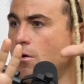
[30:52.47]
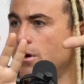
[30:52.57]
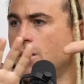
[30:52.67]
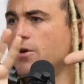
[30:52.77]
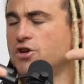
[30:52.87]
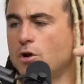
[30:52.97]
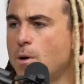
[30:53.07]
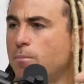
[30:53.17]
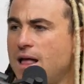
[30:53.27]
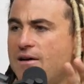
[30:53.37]
we show them our
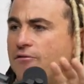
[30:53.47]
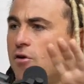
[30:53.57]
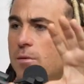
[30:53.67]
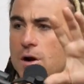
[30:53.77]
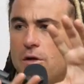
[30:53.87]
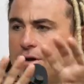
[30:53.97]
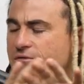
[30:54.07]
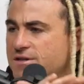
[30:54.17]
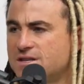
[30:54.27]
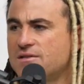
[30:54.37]
platform and all the
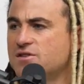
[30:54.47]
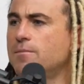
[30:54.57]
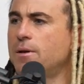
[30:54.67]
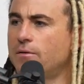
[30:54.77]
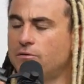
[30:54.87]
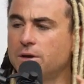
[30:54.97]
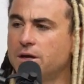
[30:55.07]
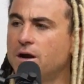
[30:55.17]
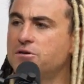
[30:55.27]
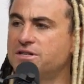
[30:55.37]
different stuff so that people have a really
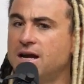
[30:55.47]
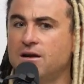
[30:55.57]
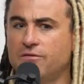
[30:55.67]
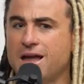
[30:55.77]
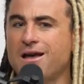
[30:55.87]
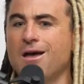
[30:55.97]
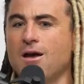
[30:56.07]
good understanding of like